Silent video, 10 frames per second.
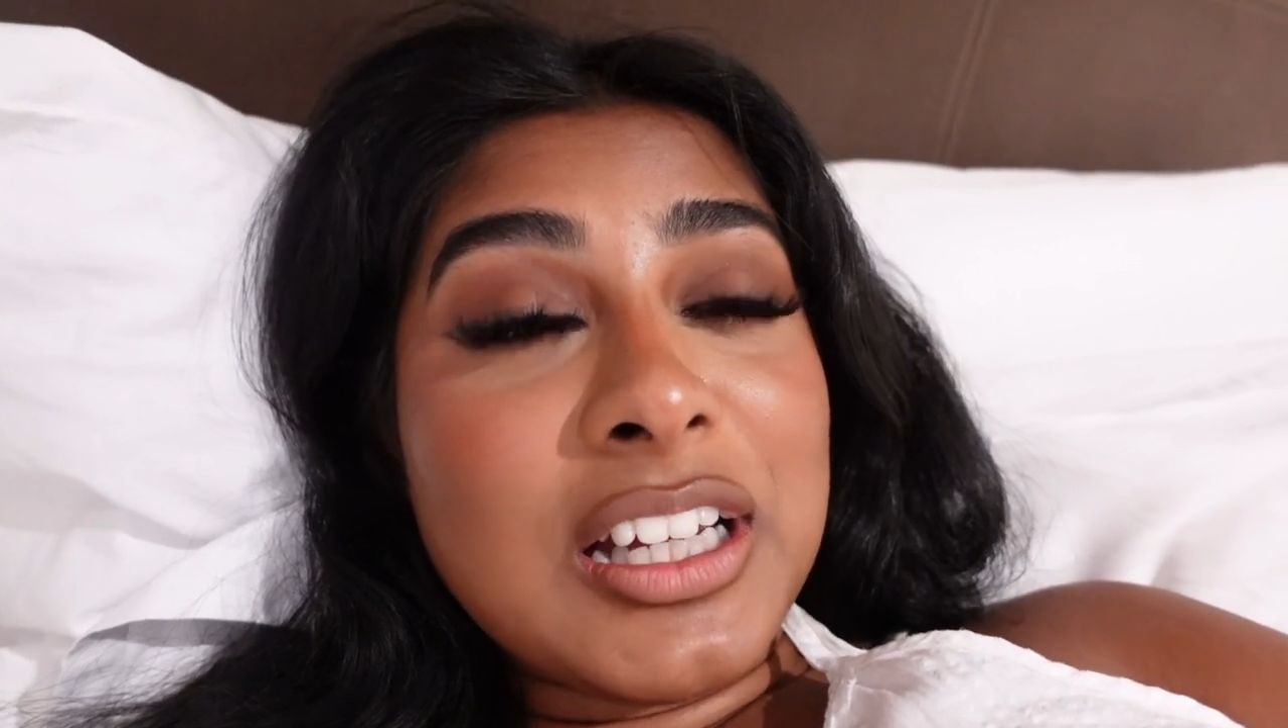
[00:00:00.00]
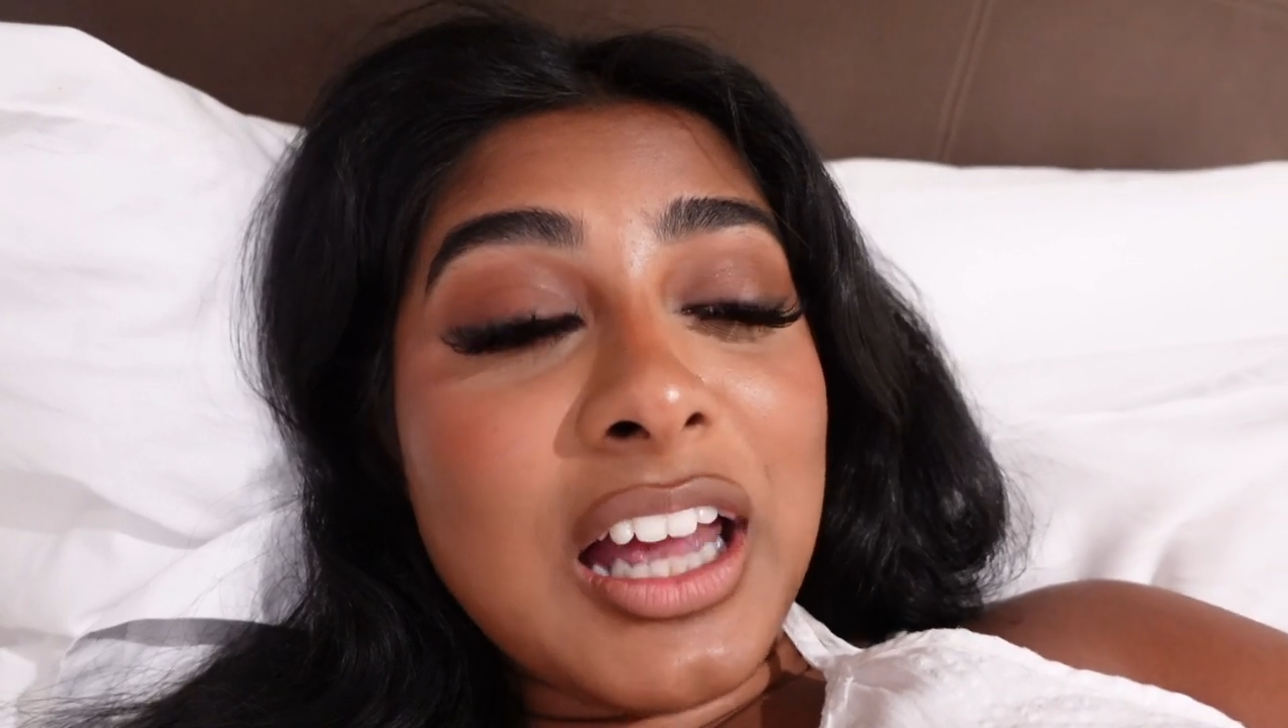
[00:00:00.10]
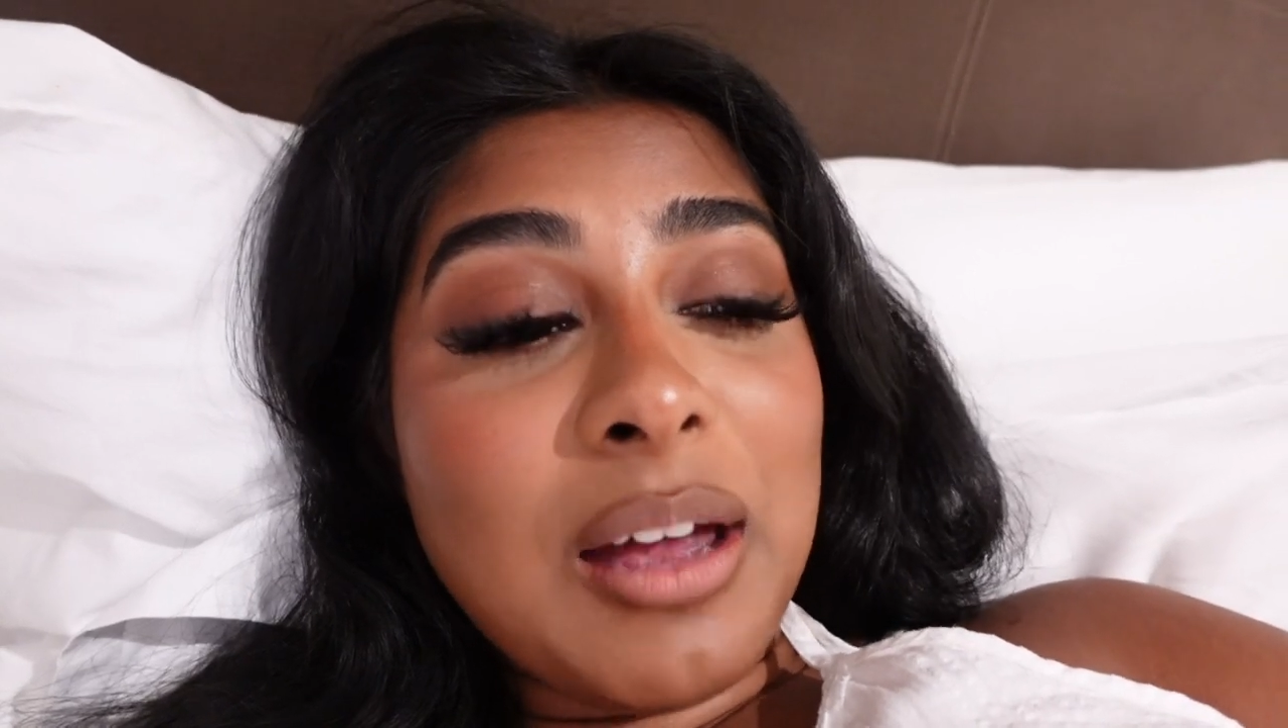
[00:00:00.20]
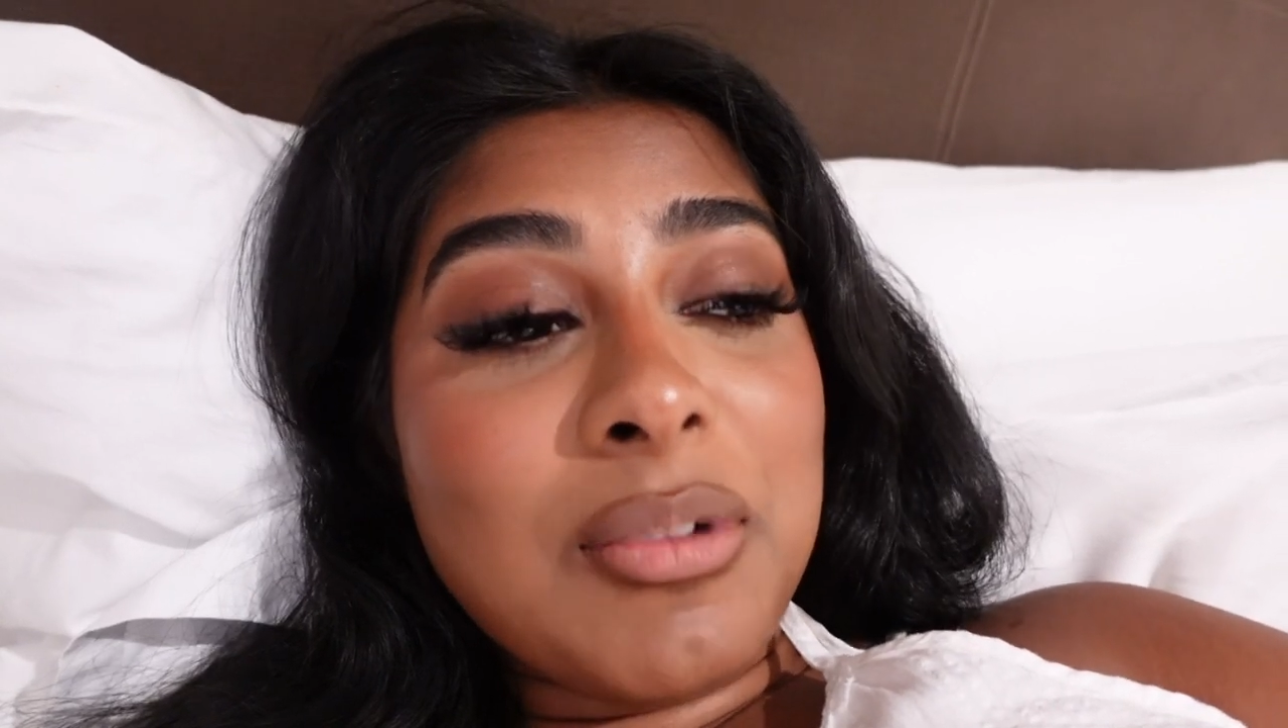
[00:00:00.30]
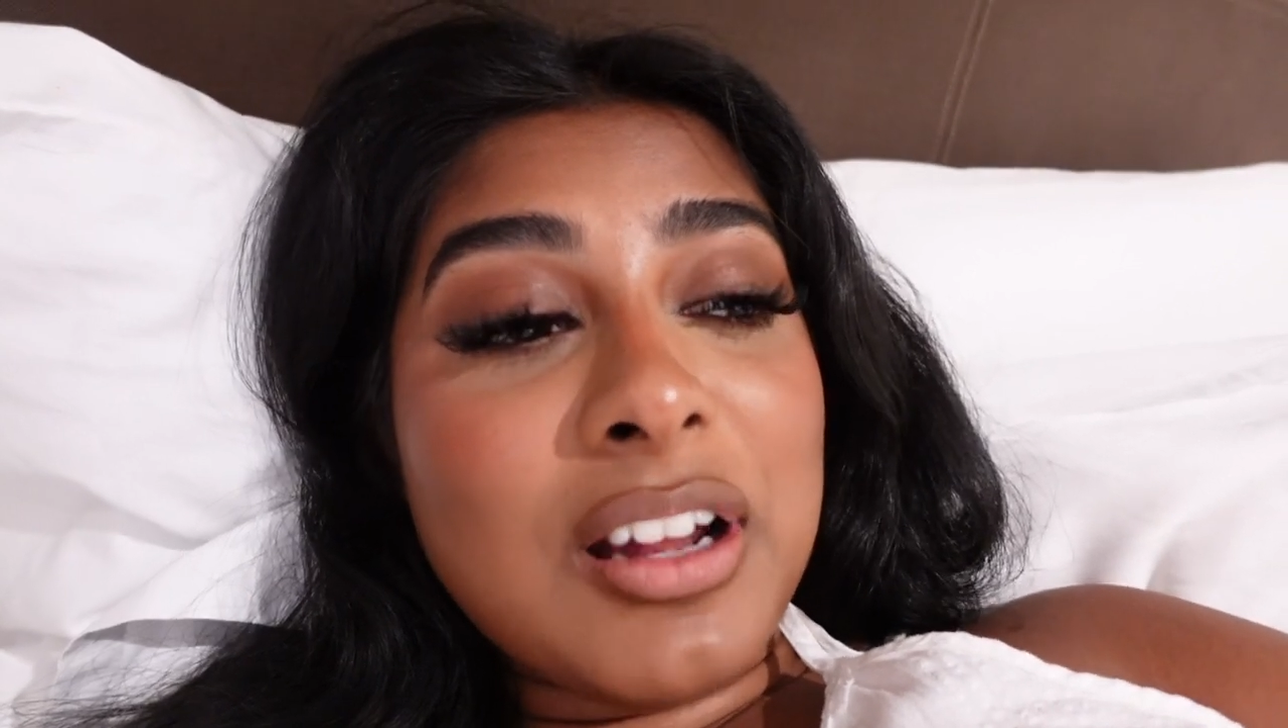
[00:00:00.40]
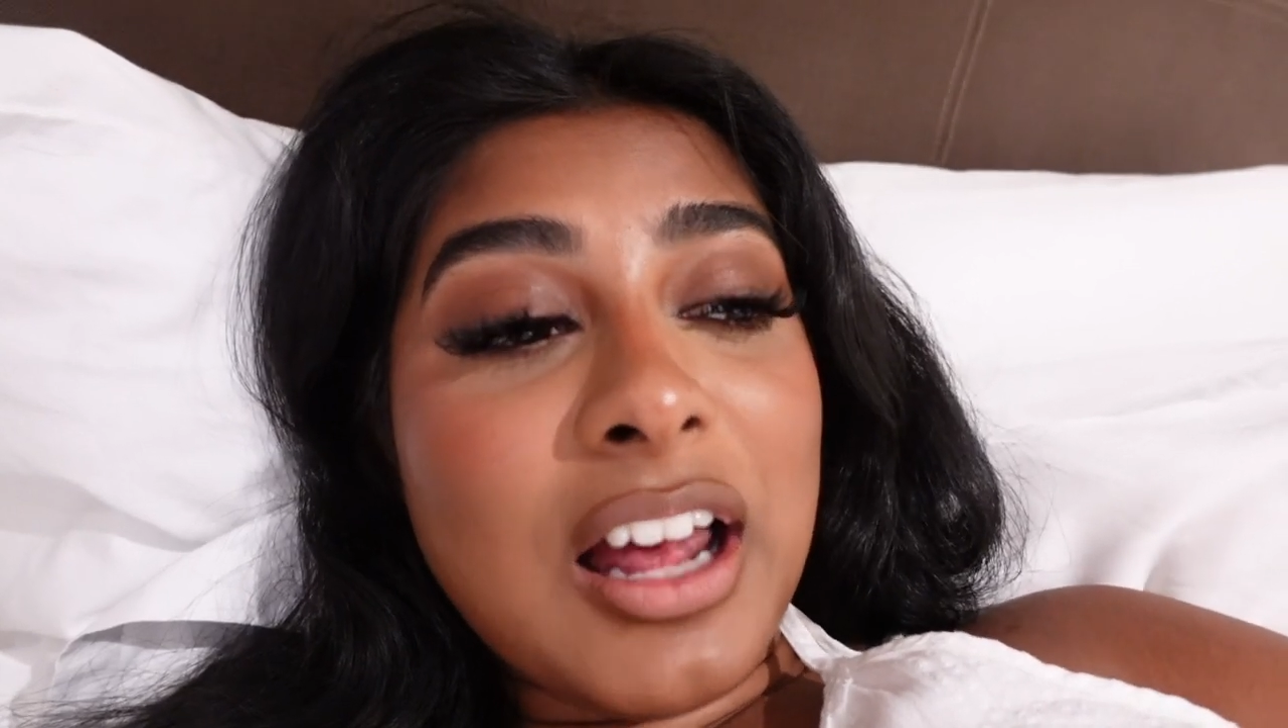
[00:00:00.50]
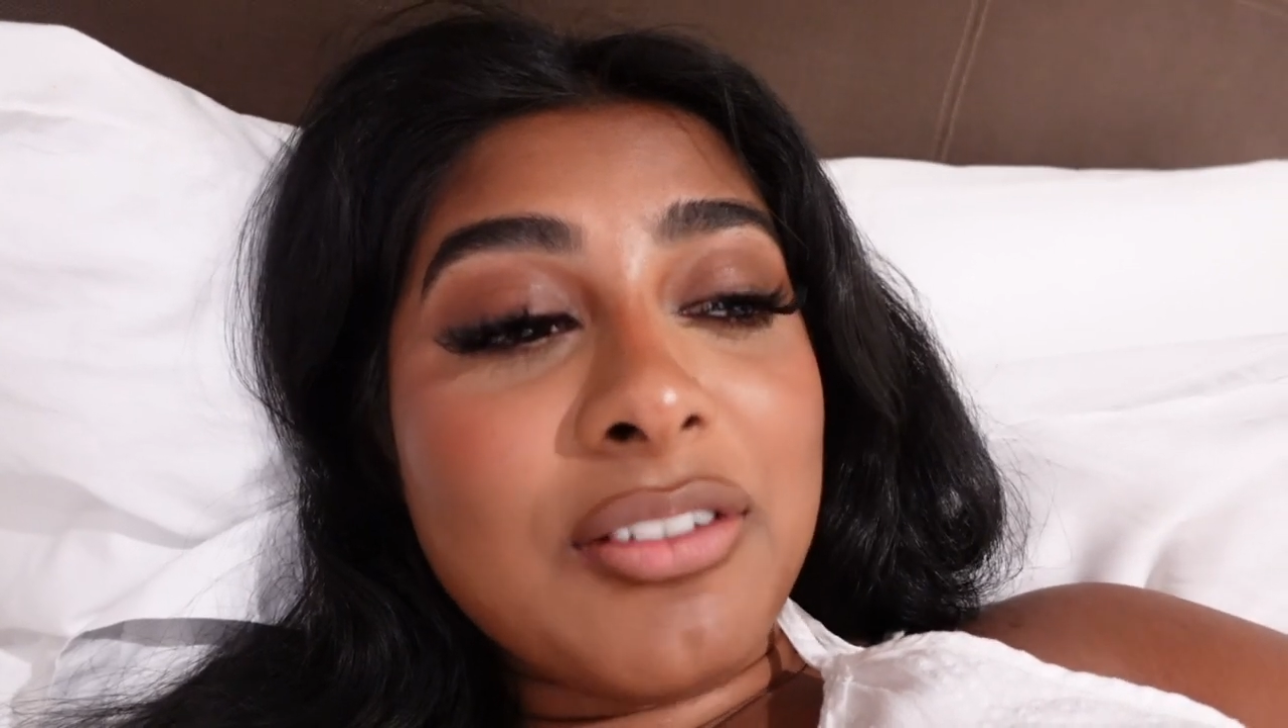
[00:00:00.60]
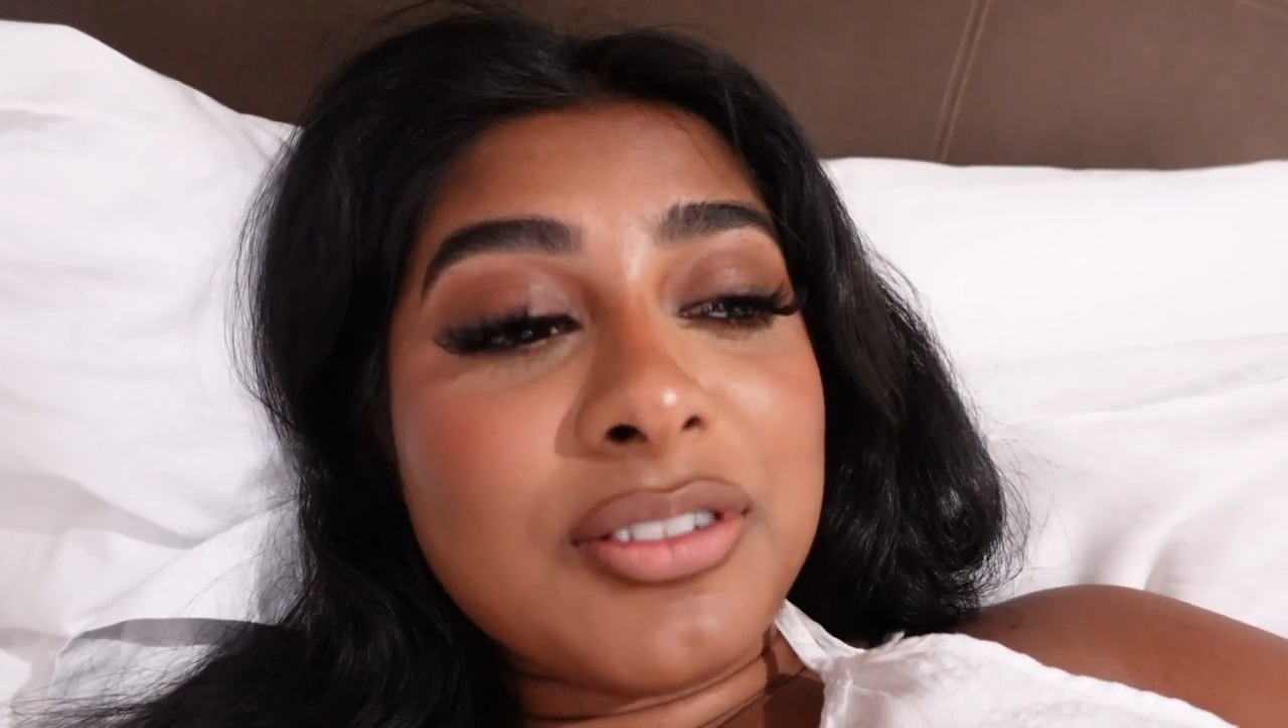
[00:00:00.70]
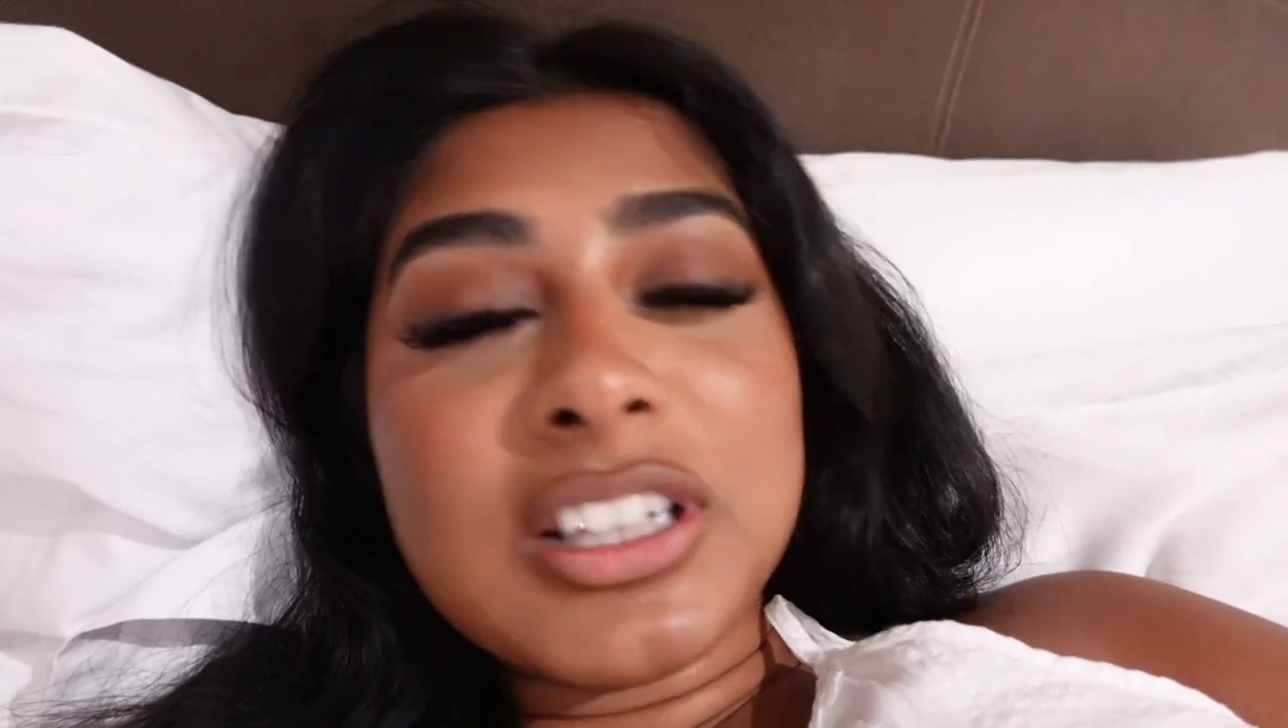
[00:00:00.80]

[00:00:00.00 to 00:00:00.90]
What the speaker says: came and left.